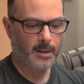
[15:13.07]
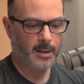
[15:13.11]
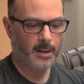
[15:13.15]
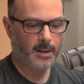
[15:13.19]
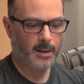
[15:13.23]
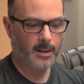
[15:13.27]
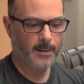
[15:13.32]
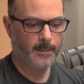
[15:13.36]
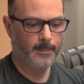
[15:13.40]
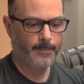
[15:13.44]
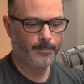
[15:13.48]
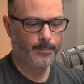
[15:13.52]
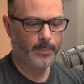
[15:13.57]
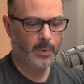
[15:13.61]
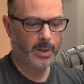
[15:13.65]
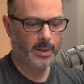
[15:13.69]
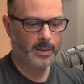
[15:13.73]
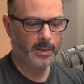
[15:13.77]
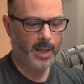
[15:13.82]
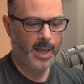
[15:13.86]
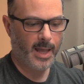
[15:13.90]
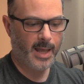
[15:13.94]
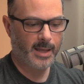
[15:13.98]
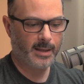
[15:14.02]
Um,
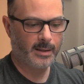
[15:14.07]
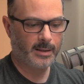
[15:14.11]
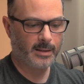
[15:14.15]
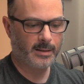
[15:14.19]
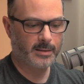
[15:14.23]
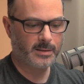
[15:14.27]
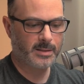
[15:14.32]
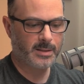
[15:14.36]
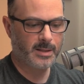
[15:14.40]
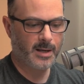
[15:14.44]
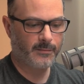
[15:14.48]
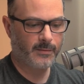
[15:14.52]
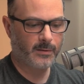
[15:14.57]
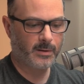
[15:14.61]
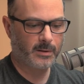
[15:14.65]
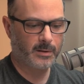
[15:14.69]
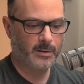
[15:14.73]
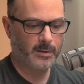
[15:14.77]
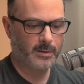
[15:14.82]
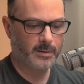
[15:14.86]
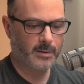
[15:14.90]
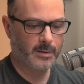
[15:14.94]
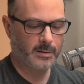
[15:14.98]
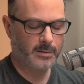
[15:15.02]
but hey, it's
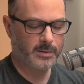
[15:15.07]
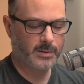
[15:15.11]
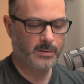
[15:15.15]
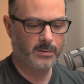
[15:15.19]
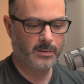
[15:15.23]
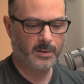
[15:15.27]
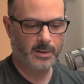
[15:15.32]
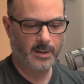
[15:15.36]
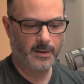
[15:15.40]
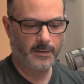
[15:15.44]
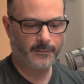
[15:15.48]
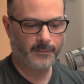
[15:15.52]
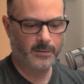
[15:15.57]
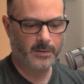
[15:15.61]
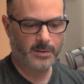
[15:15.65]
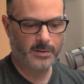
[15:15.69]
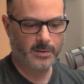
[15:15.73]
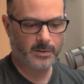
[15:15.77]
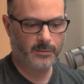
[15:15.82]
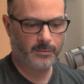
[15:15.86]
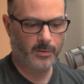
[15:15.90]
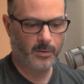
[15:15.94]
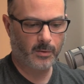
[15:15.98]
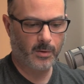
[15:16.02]
never soon enough to
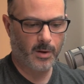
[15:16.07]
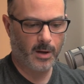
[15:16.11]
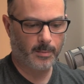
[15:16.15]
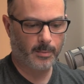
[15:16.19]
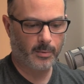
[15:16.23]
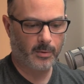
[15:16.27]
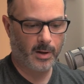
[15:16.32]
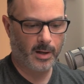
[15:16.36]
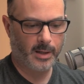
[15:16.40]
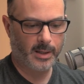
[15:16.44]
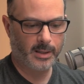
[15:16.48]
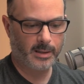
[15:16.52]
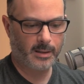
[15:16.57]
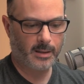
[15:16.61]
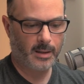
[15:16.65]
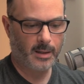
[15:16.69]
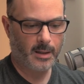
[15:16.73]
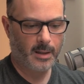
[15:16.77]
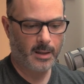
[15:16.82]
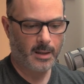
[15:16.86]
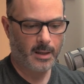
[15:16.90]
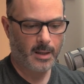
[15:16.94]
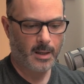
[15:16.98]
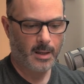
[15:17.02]
screw up, right?
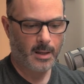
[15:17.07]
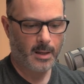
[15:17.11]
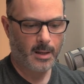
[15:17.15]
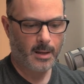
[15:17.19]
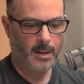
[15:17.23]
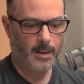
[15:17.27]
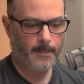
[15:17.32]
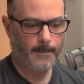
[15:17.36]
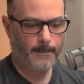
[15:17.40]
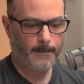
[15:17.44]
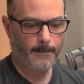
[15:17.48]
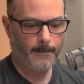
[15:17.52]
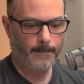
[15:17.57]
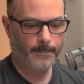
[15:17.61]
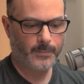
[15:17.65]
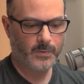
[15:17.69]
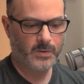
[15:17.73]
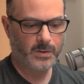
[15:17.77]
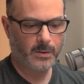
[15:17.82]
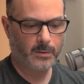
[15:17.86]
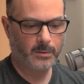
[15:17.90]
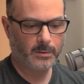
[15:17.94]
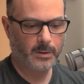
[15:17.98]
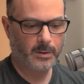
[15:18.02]

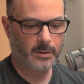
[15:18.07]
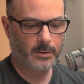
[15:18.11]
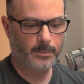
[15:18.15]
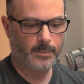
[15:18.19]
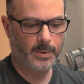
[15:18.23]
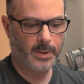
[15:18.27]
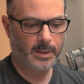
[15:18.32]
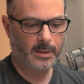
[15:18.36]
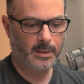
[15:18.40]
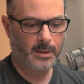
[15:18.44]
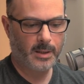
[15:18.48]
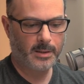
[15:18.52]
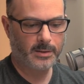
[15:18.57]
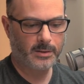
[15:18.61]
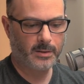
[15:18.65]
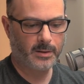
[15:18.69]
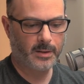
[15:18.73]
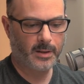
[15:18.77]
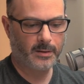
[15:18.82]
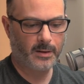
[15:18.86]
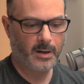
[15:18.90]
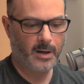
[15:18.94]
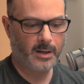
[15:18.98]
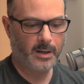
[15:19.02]
So a little bit
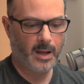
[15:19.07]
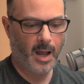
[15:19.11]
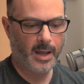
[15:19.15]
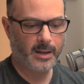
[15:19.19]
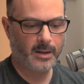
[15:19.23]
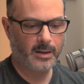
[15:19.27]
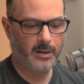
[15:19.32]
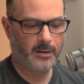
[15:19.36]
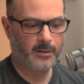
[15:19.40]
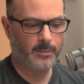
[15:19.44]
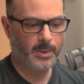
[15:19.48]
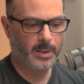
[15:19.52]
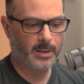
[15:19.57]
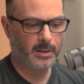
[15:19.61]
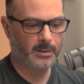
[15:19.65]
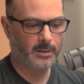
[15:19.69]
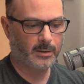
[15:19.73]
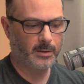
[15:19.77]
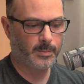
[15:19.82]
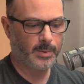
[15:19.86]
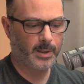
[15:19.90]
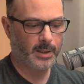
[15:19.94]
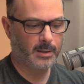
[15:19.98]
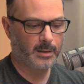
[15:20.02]
underneath there. I, I could have been a
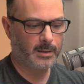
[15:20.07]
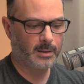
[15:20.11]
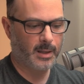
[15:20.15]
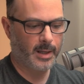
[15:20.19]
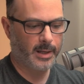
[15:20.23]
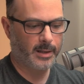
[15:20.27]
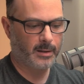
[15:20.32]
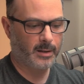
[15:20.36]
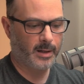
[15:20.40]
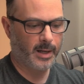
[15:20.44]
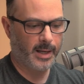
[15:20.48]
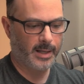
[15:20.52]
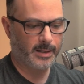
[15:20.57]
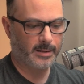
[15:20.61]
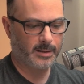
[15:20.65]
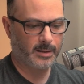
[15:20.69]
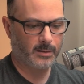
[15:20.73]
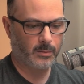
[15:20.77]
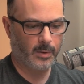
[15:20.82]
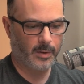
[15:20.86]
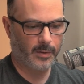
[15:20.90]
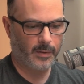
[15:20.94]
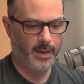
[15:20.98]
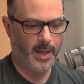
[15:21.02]
little bit lighter
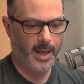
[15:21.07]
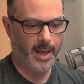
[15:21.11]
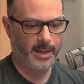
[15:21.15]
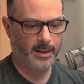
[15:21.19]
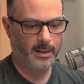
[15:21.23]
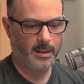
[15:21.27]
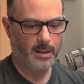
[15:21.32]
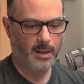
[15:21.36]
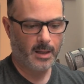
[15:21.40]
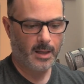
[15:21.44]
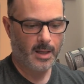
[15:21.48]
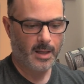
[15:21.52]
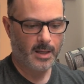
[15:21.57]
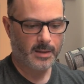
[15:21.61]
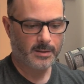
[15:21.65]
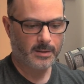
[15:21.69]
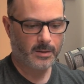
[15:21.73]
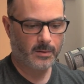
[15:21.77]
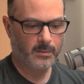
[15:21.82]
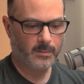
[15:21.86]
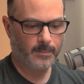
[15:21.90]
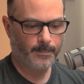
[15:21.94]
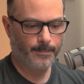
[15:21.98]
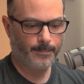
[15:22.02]
handed with that.
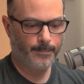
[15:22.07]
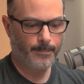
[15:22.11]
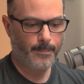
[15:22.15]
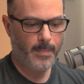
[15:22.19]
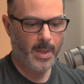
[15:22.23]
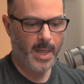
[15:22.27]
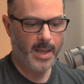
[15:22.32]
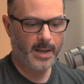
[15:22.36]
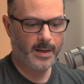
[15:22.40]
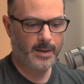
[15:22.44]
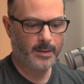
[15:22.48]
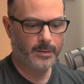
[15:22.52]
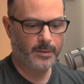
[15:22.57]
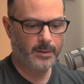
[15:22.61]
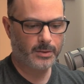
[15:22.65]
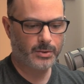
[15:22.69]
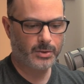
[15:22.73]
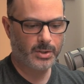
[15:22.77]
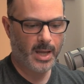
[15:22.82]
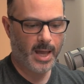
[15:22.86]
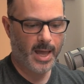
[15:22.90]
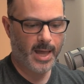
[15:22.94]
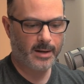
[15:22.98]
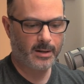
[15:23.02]
So make the
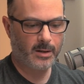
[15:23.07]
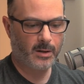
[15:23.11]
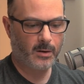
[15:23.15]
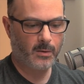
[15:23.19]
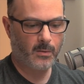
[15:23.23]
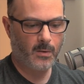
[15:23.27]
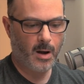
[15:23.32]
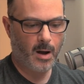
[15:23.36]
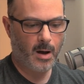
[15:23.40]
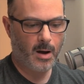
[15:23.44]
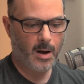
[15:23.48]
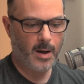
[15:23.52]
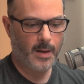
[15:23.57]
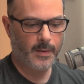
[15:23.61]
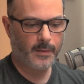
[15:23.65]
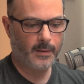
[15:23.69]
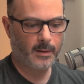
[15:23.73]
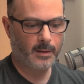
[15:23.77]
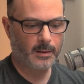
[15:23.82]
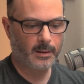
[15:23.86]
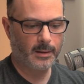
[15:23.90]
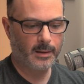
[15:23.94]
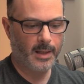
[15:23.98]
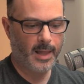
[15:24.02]
shadow on
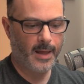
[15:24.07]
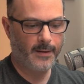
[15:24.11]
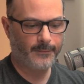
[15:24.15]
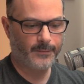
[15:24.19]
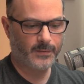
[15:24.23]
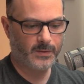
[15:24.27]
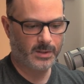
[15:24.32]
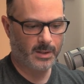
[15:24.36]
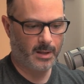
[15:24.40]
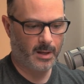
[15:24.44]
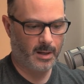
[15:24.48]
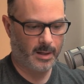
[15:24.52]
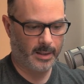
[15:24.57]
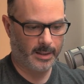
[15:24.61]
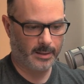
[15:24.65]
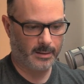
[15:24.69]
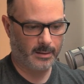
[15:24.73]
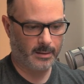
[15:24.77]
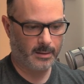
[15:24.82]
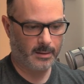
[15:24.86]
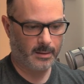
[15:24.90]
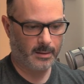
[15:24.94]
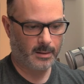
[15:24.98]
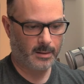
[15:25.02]
the left side.
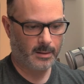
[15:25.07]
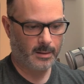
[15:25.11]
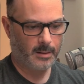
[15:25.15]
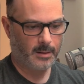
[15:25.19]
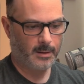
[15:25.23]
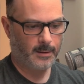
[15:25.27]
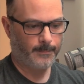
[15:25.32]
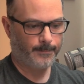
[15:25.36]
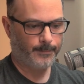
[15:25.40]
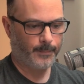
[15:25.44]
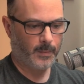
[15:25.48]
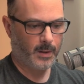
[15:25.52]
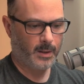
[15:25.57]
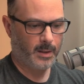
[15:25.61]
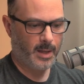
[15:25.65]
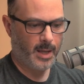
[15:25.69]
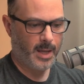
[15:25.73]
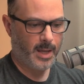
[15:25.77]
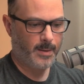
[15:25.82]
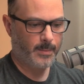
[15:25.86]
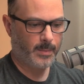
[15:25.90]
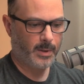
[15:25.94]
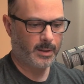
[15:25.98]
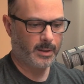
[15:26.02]

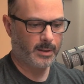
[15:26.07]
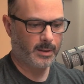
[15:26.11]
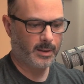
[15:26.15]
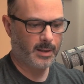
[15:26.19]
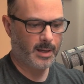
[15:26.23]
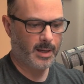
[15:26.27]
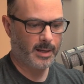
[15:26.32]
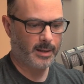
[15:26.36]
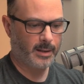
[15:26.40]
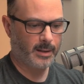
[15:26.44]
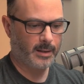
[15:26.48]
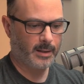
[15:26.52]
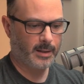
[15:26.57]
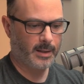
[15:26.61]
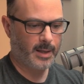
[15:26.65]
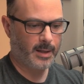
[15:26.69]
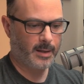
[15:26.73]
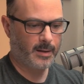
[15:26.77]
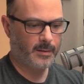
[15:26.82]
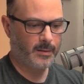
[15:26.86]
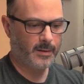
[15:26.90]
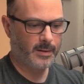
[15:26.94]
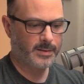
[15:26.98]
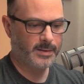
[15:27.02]
Okay, I'm going to kind of
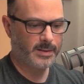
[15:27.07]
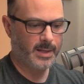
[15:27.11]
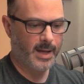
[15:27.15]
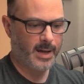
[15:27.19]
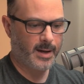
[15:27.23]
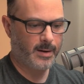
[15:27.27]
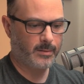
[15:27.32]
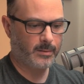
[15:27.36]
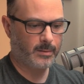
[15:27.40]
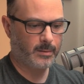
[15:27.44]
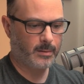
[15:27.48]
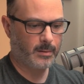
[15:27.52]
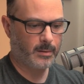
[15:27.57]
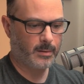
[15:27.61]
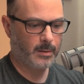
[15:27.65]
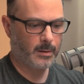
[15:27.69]
kick this out.